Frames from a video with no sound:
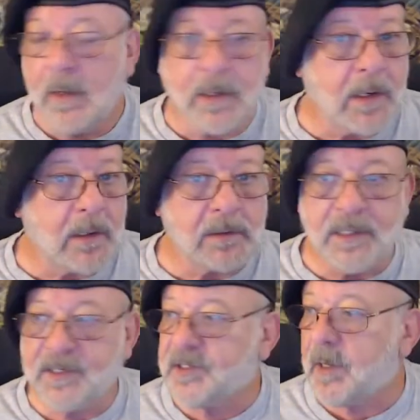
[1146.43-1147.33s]

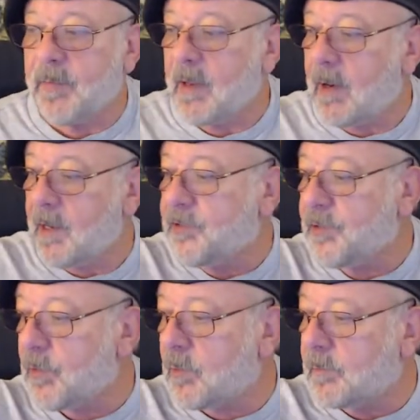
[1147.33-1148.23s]
It's something I
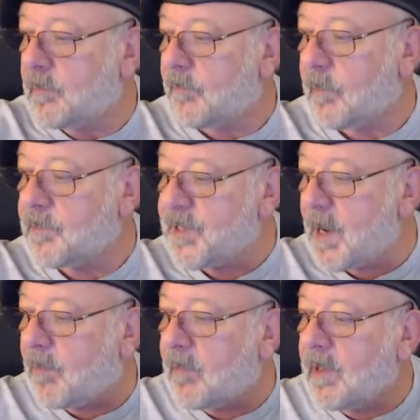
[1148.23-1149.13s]
do. For
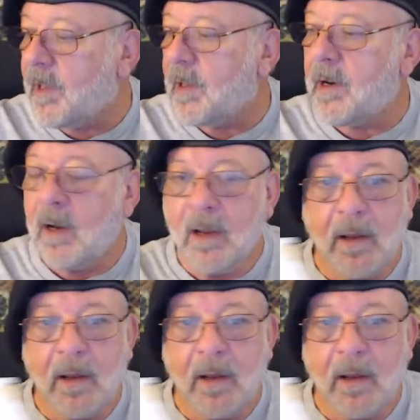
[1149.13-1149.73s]
example, again,